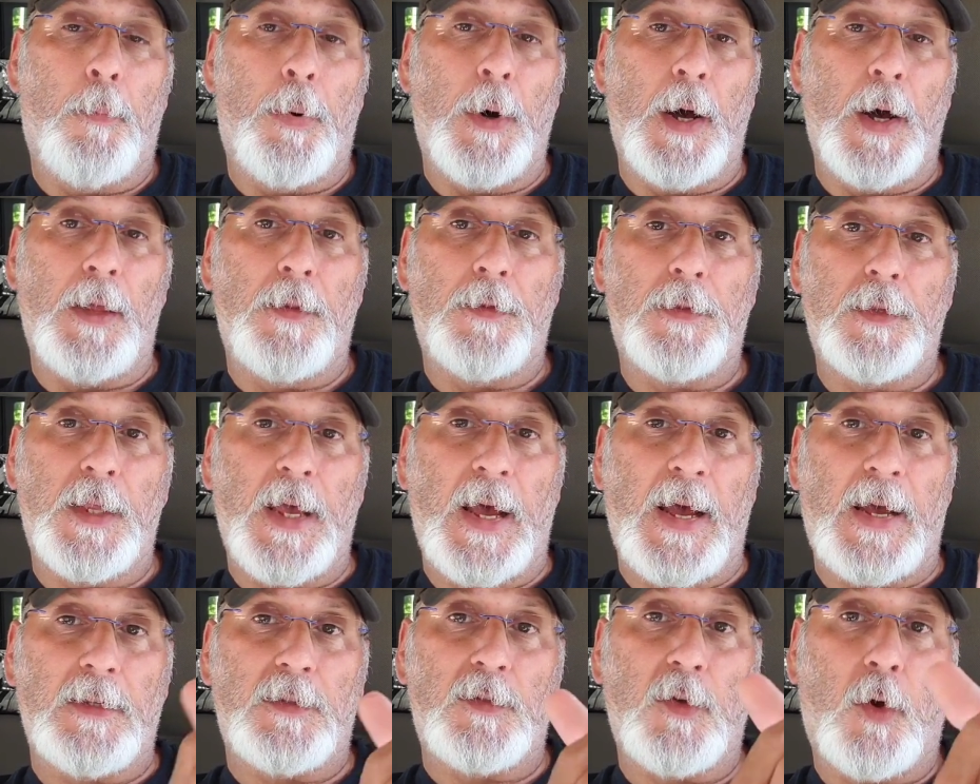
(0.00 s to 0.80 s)
but
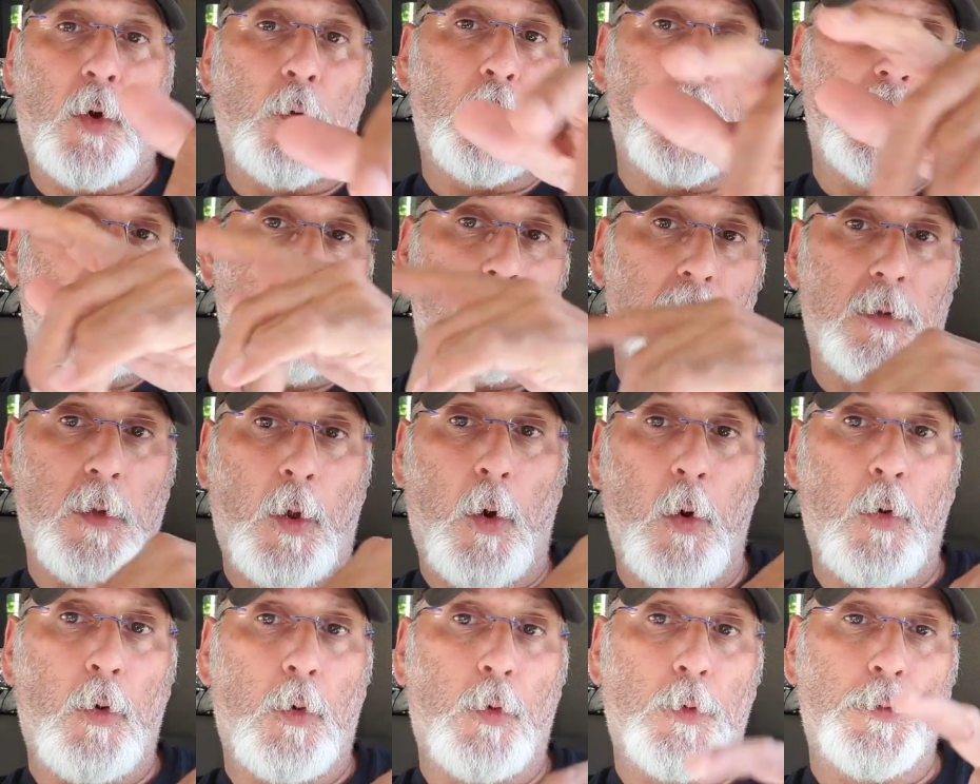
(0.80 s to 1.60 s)
that's only
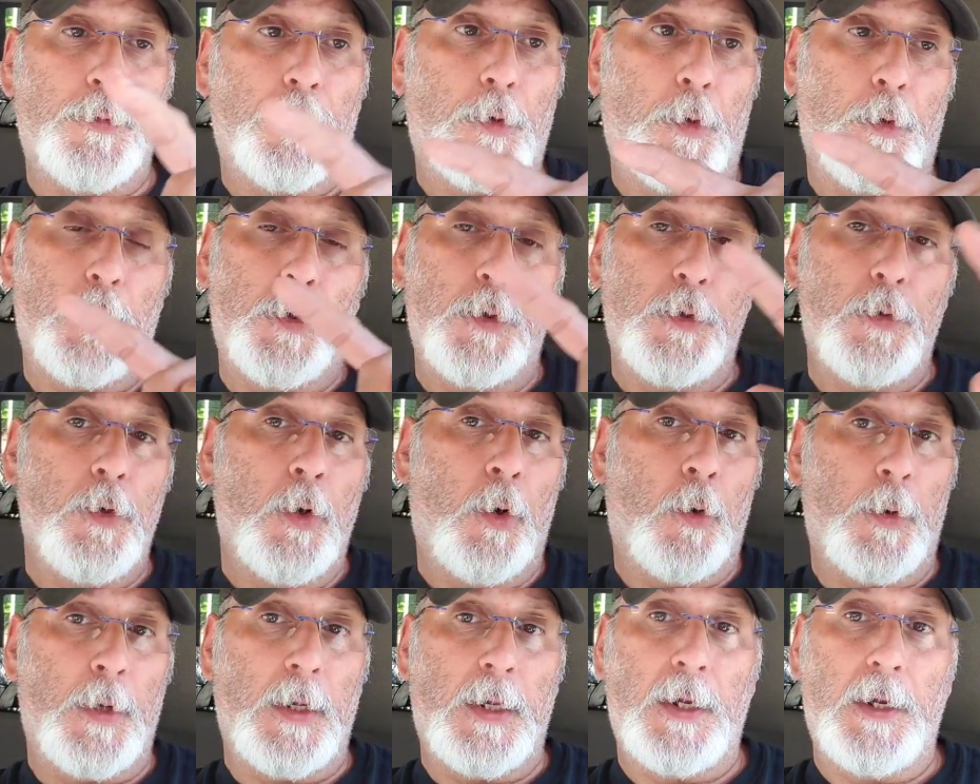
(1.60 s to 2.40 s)
local, so you
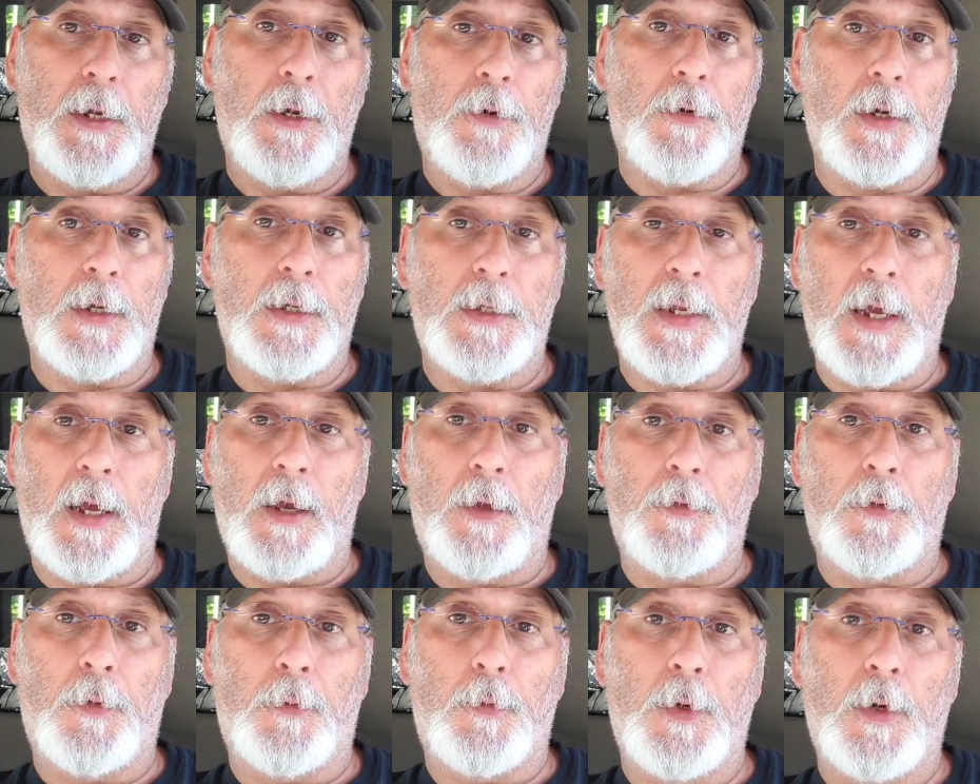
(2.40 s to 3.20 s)
don't hear it
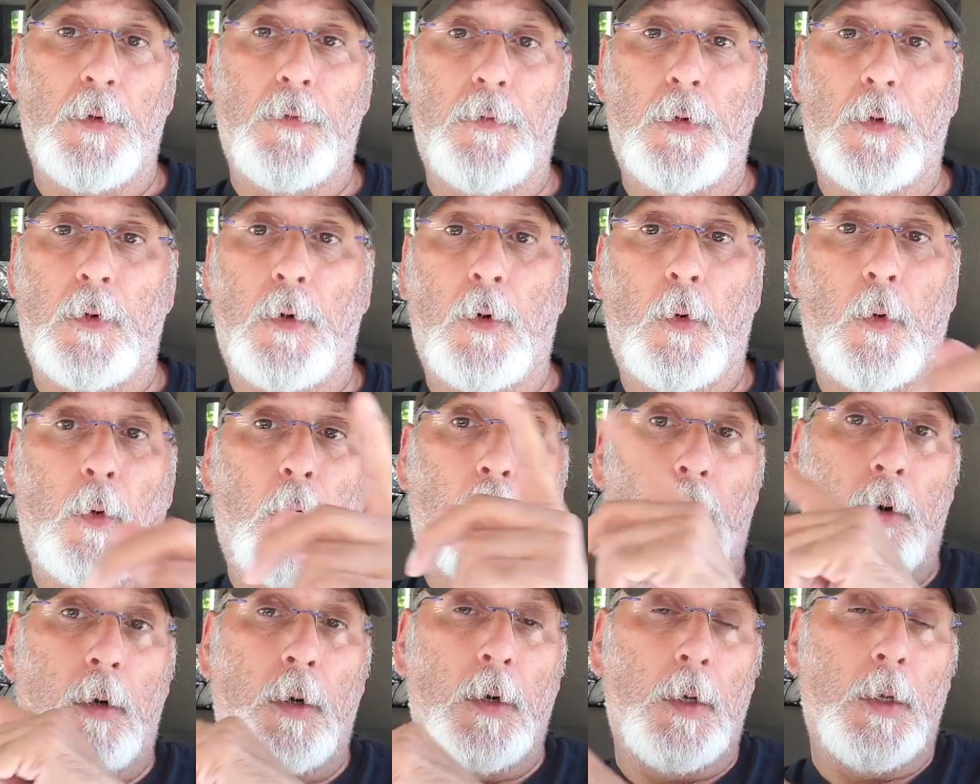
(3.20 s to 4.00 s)
down the river,
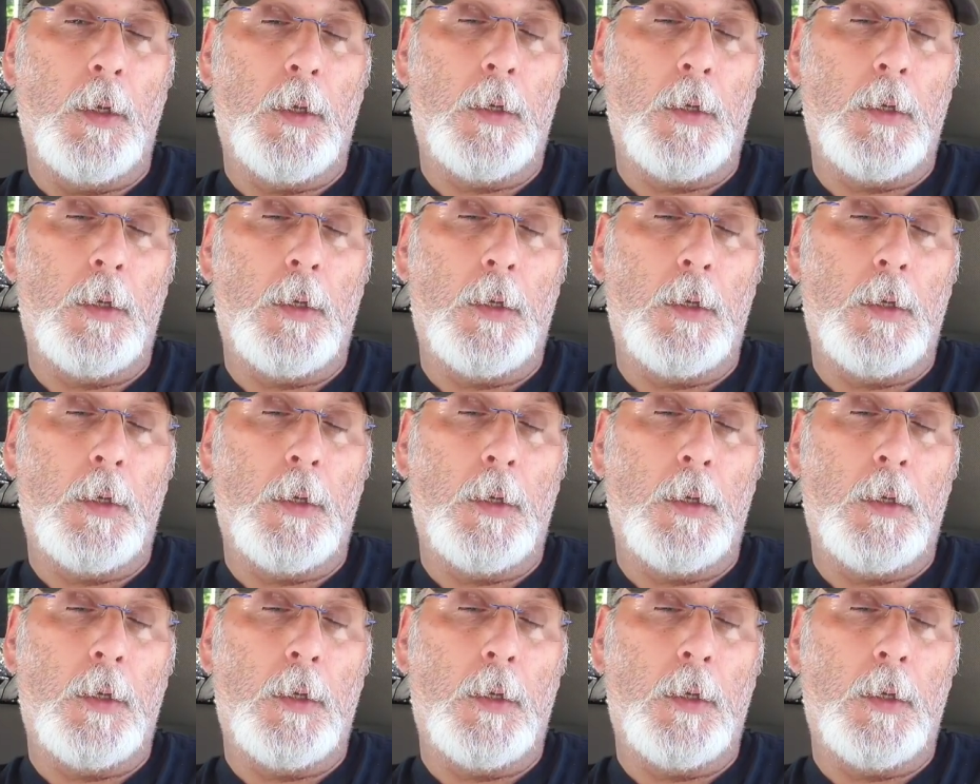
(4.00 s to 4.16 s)
or